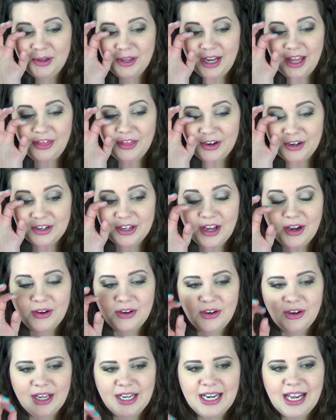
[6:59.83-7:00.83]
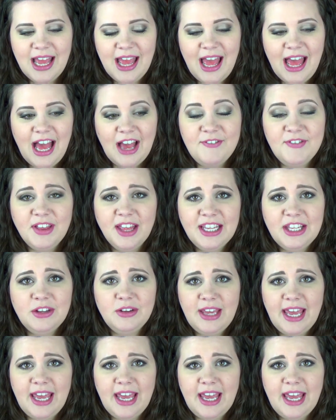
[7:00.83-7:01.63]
put a third coat on. I feel like you